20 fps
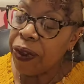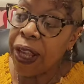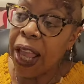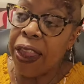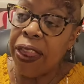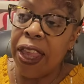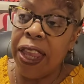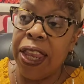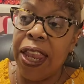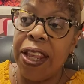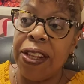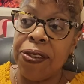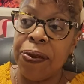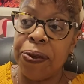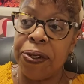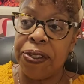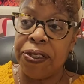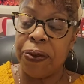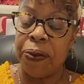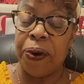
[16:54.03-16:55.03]
And then this
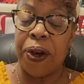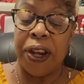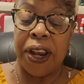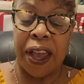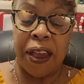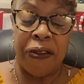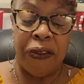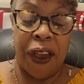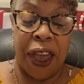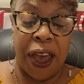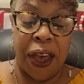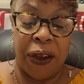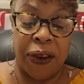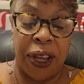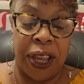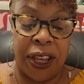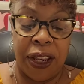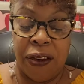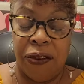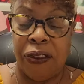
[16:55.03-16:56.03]
was the one I found
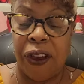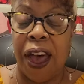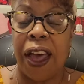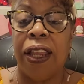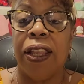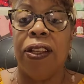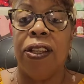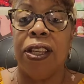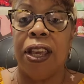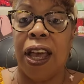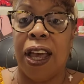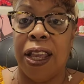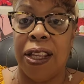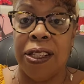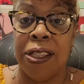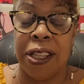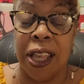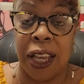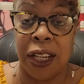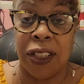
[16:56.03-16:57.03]
in the Valentine
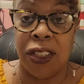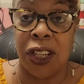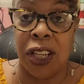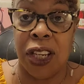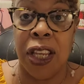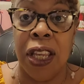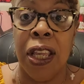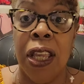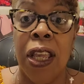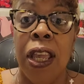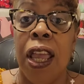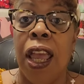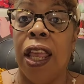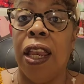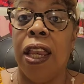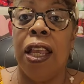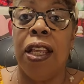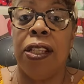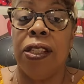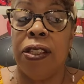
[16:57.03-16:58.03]
section.
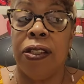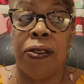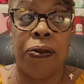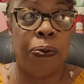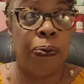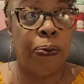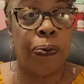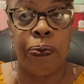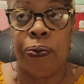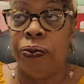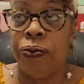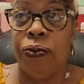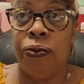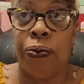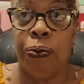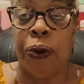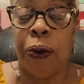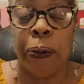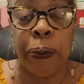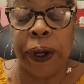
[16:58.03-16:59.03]
And this is
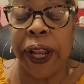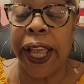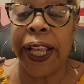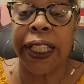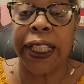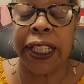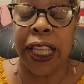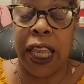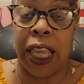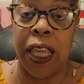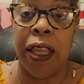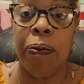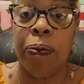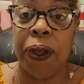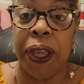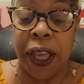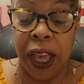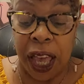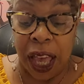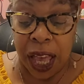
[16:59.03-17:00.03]
perplexing
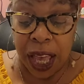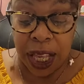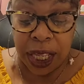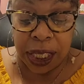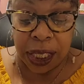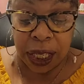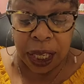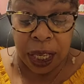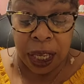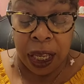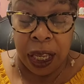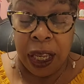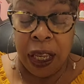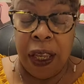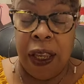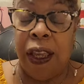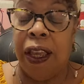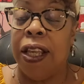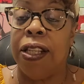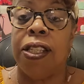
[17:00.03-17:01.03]
because
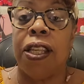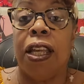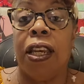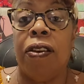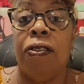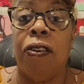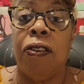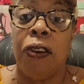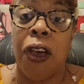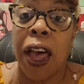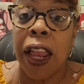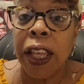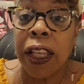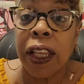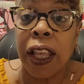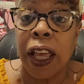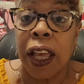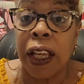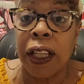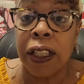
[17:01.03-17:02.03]
it's not even
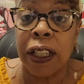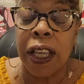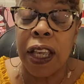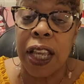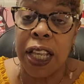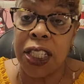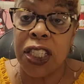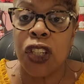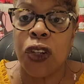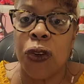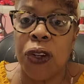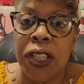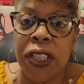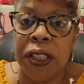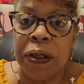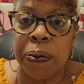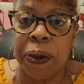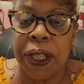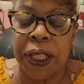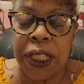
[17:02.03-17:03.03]
Valentine. It's
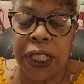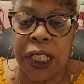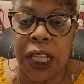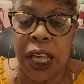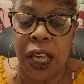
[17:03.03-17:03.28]
Christmas,